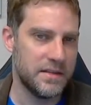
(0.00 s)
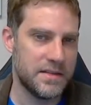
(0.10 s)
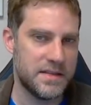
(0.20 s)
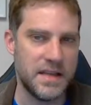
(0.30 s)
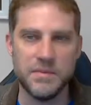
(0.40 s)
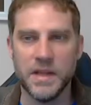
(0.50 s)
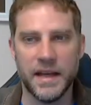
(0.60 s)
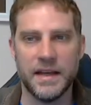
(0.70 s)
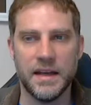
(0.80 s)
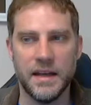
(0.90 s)
seem
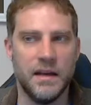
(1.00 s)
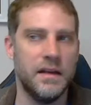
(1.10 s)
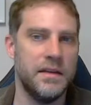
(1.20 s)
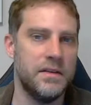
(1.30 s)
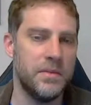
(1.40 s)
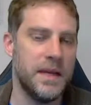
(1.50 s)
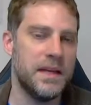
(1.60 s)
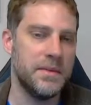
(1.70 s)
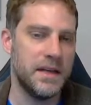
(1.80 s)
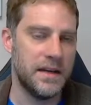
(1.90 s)
like in the
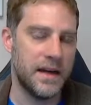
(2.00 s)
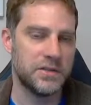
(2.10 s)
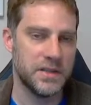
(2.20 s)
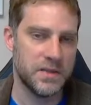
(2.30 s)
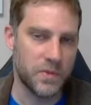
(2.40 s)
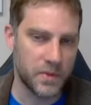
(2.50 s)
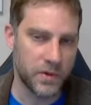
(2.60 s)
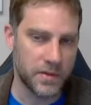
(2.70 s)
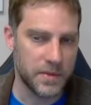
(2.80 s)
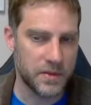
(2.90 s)
domain name that it actually is one word,